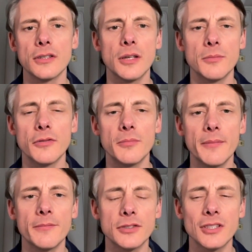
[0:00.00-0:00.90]
number of
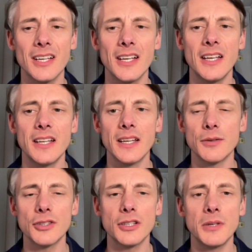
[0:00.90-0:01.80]
months that
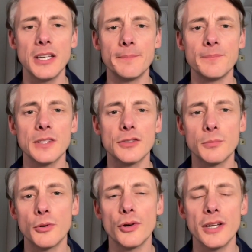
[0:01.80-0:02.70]
was going to be
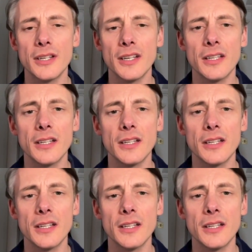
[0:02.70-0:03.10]
supporting